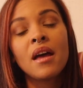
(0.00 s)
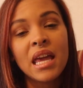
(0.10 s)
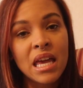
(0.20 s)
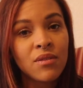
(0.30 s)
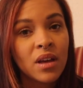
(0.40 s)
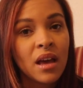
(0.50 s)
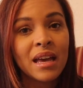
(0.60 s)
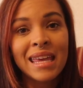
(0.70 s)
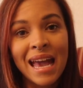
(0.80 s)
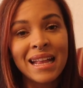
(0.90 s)
Eva,
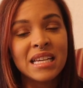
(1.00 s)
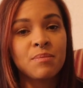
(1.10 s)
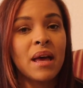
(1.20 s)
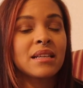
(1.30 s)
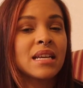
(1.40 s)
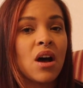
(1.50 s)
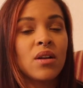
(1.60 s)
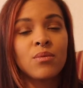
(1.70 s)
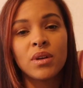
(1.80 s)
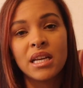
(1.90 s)
again, has blacked out,
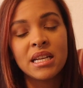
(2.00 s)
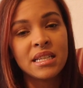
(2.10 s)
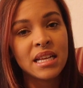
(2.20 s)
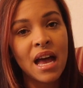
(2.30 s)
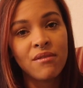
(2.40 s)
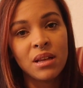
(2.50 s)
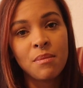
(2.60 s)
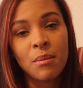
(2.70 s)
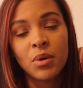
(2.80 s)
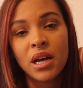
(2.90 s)
really doesn't have any
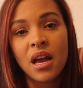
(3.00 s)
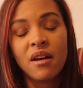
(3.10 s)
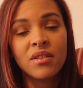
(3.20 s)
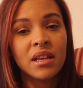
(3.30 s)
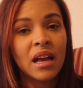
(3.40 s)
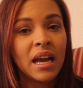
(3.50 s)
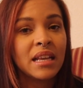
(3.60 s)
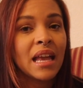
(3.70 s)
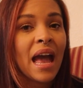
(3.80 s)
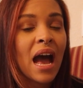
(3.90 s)
memory of the night,
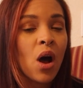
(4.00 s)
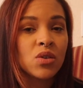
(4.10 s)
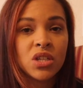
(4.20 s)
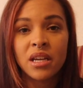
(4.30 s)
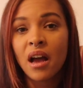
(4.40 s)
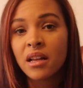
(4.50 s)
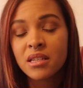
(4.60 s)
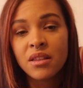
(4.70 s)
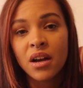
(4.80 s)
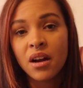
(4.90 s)
how she got
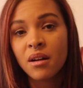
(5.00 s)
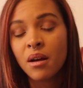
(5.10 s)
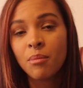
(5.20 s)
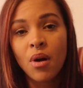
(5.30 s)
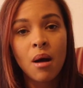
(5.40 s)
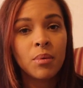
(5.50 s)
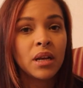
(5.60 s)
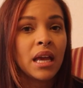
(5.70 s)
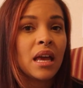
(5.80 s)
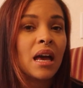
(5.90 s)
to their
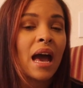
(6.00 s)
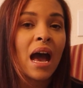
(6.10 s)
property,